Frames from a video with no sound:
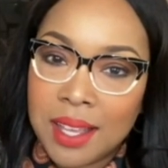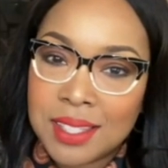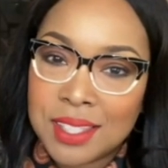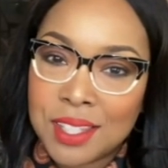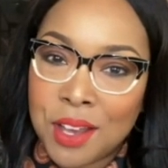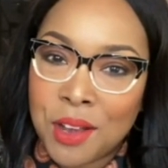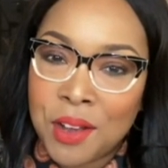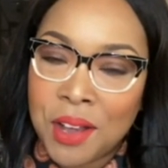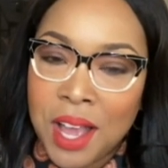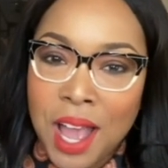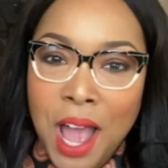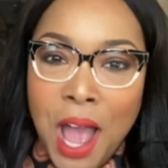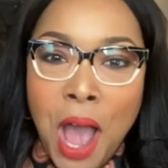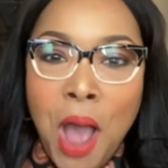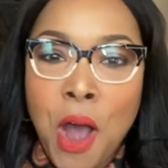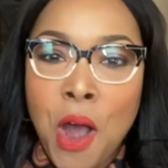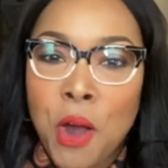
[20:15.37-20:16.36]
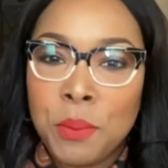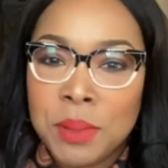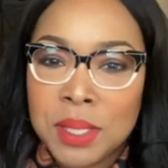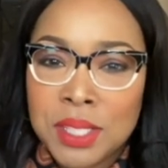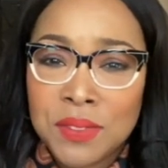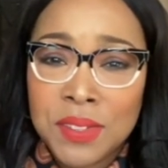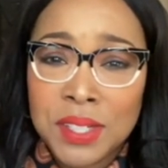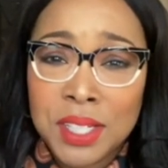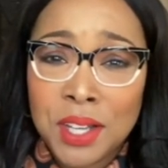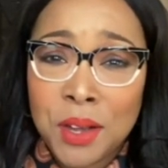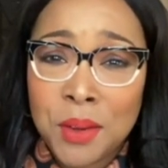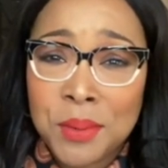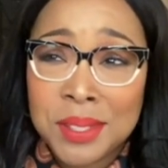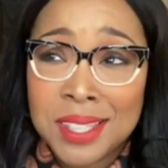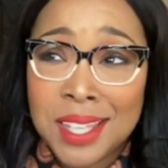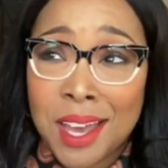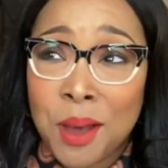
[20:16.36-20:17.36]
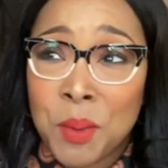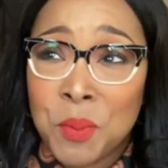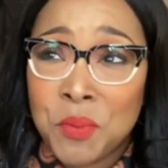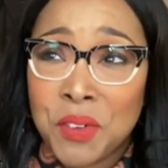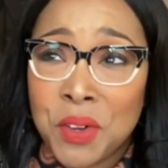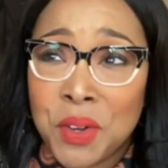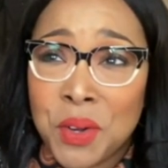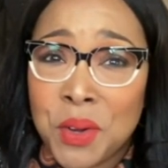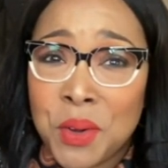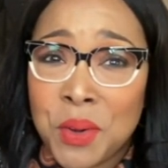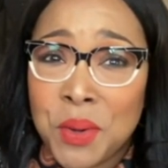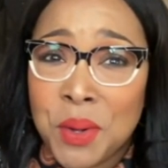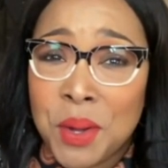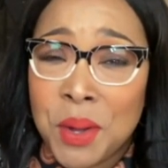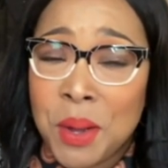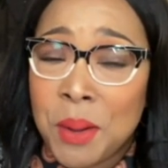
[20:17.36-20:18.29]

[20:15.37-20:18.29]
so I hope this video was helpful.